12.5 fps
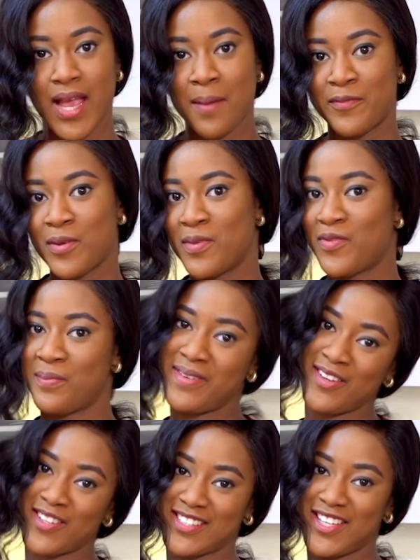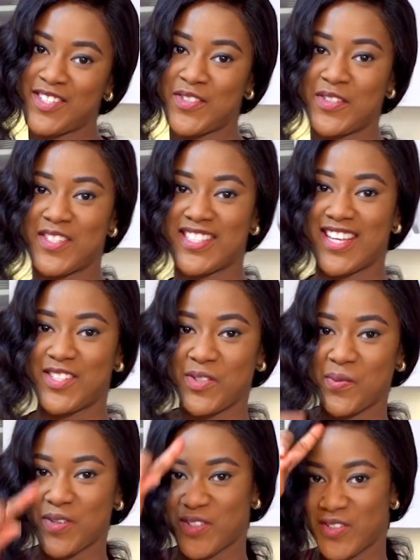I'm filming from Lagos, Nigeria, just in case
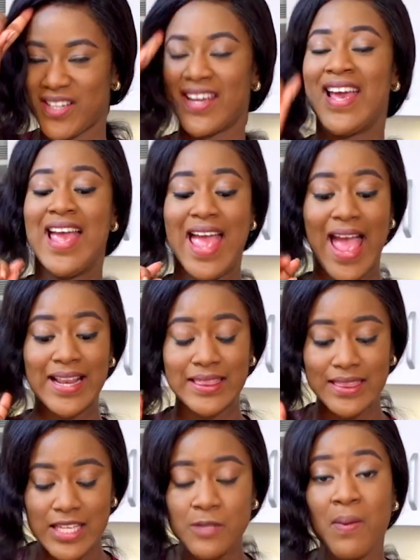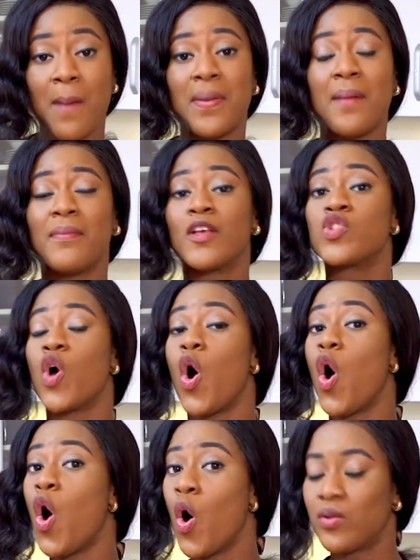you're wondering. And this pepper makes
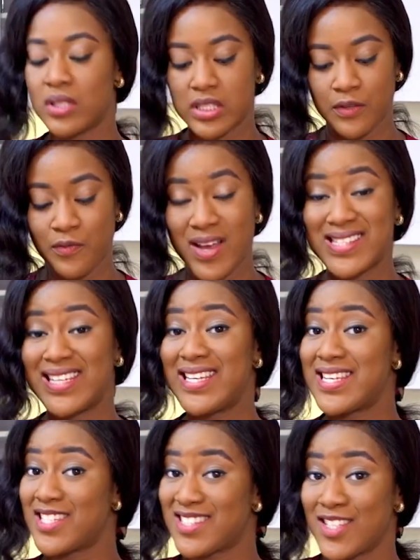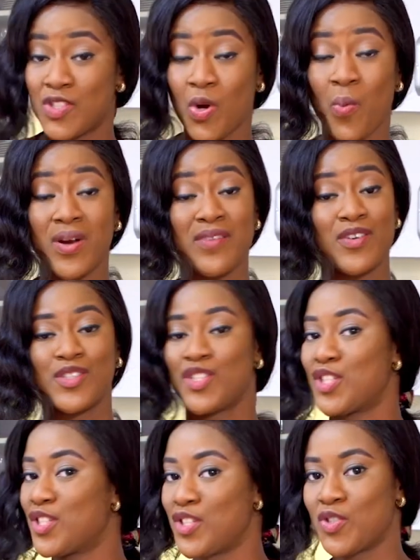all the difference in this dish or whatever
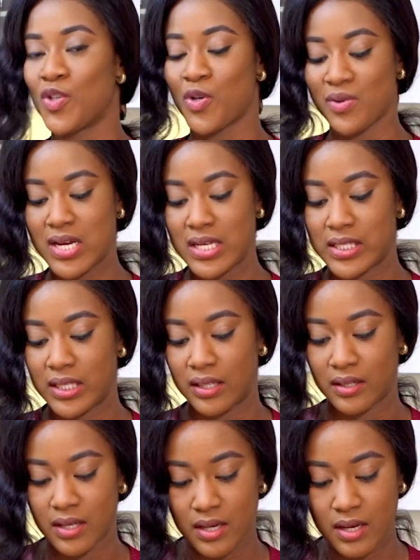dish it is you're creating.